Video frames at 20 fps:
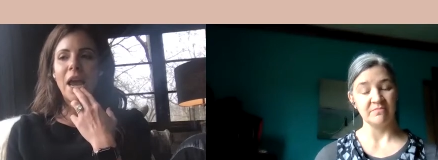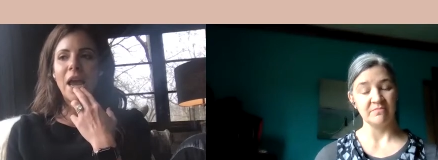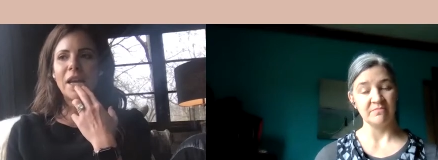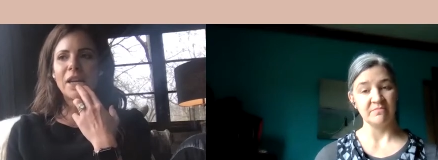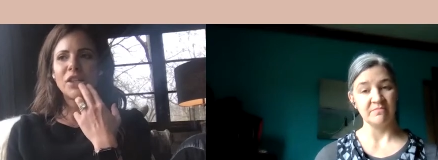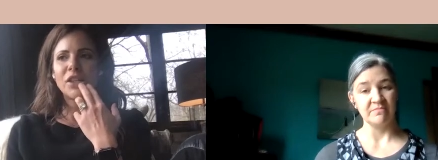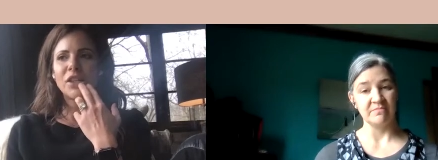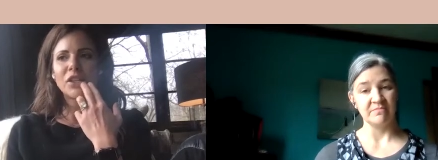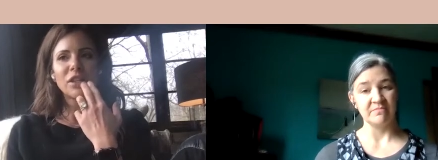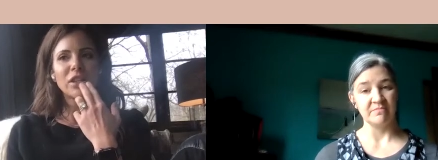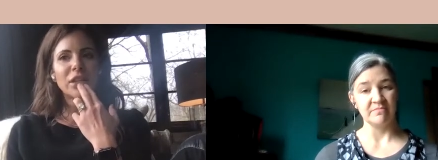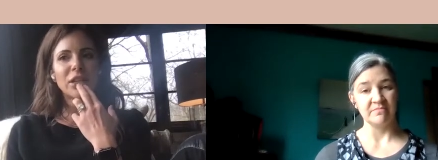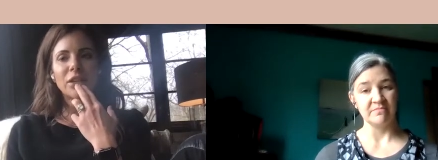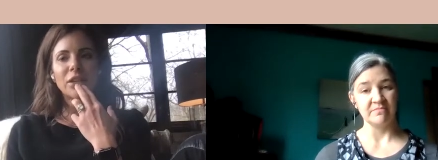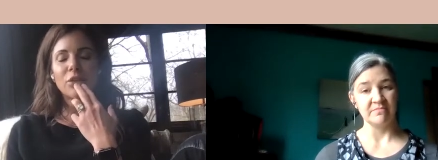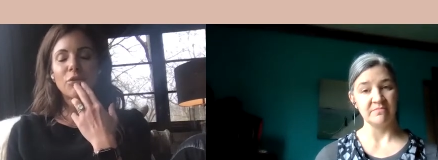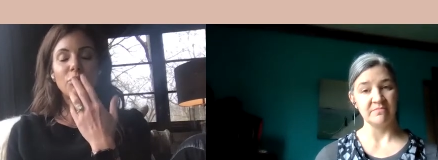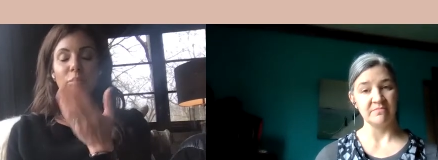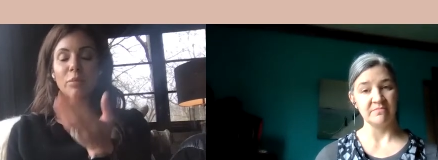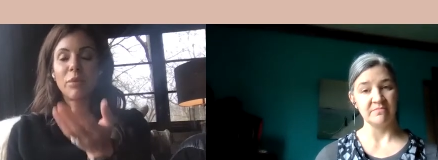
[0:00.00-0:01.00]
Speaker 1: And it just
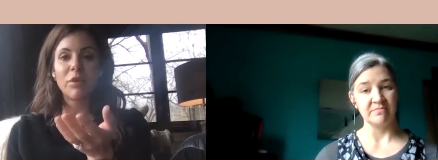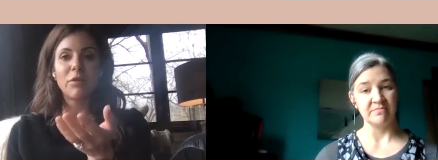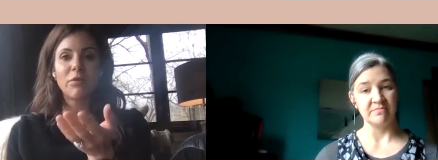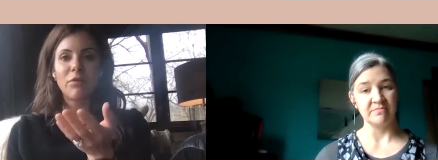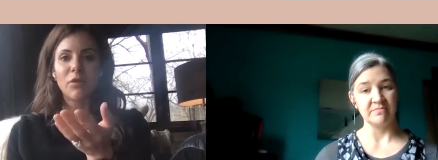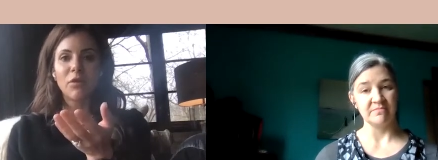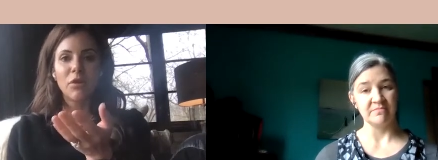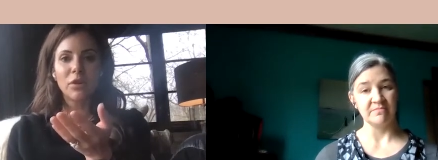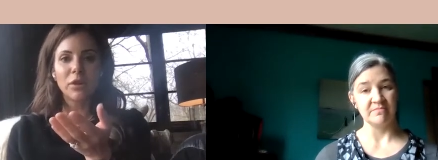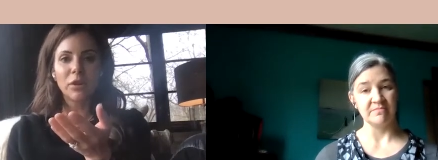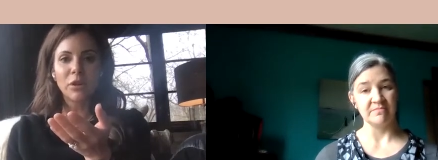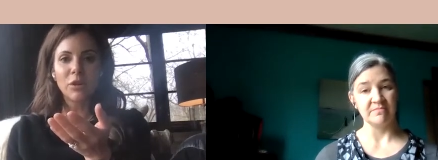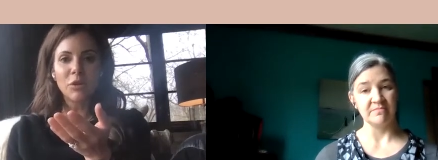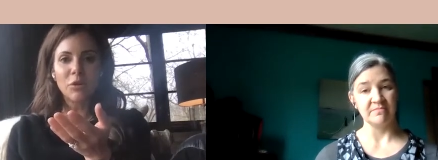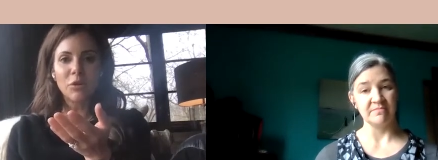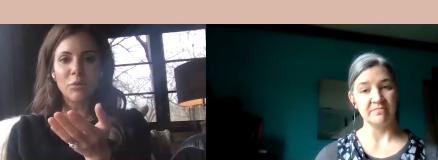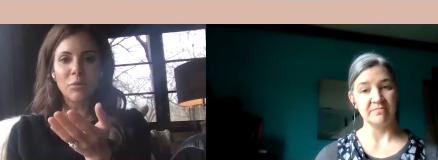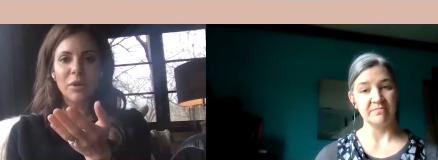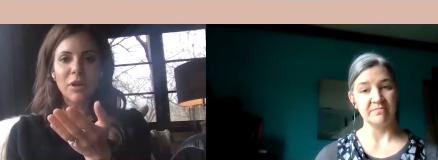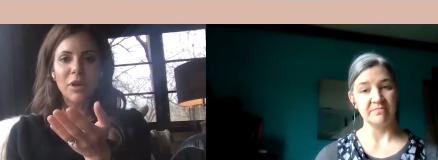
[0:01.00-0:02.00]
threw me for a loop.